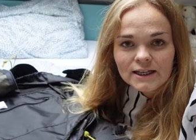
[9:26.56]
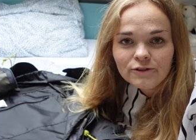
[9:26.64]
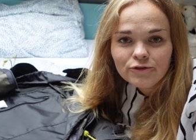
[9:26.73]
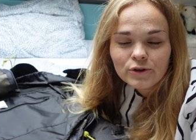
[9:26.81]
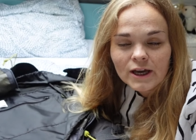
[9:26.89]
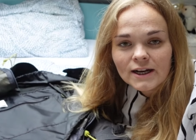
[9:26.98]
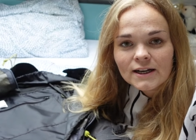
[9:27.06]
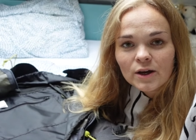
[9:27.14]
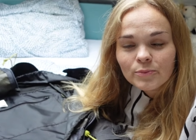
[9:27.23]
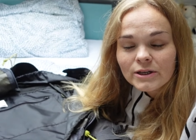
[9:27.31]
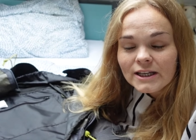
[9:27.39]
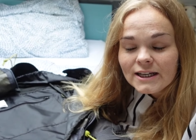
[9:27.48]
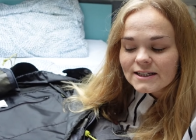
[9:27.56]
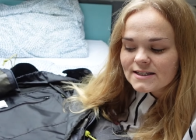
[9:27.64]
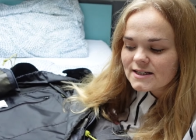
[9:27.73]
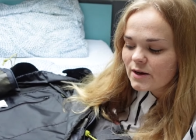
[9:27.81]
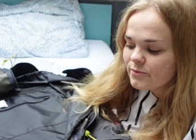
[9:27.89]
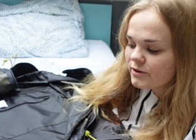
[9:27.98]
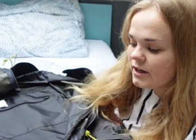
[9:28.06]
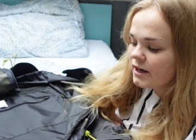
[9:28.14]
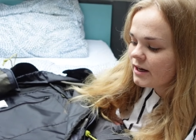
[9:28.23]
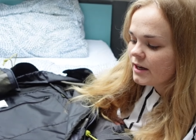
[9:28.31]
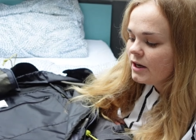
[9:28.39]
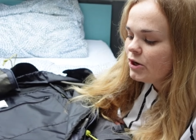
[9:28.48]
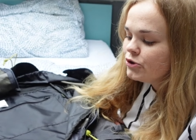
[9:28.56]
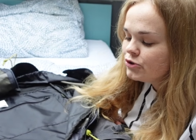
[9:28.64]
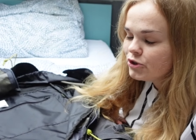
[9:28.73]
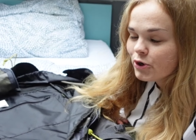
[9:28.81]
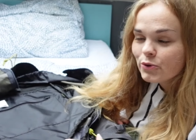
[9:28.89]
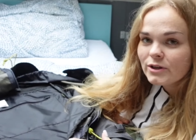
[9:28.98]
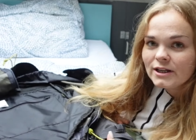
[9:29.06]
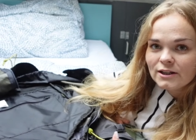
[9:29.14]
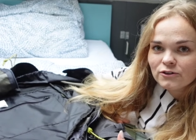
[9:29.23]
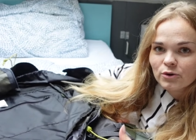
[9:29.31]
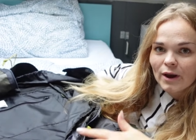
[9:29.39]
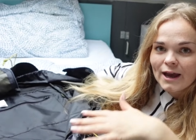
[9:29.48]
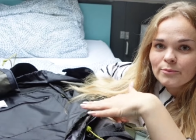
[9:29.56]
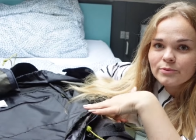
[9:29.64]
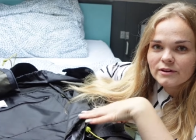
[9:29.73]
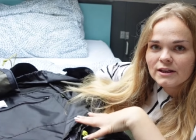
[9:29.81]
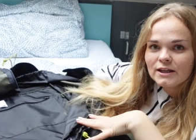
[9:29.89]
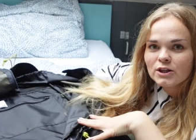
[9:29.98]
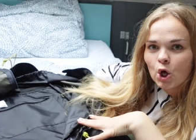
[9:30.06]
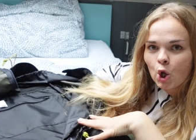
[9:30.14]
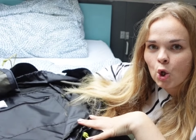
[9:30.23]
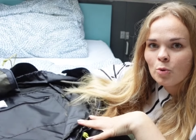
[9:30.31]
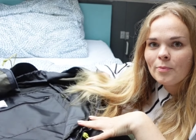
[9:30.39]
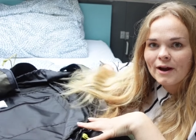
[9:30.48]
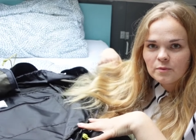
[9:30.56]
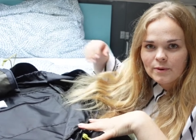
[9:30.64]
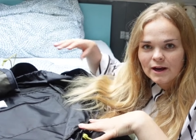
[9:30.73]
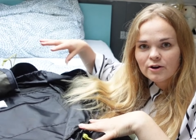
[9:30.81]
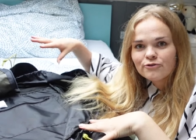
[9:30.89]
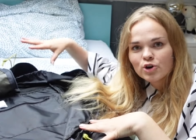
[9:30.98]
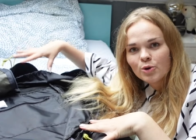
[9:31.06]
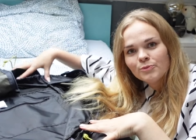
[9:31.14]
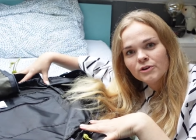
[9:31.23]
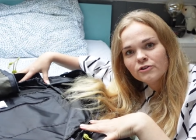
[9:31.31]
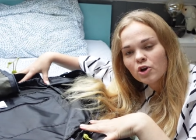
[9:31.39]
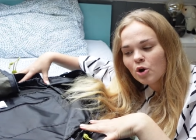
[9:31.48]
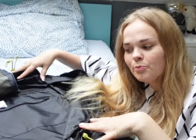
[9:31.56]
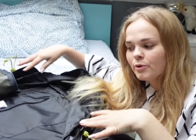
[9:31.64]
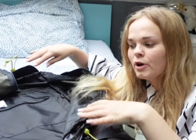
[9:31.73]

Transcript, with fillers: if you end up needing something, you don't need to empty the whole backpack from the top.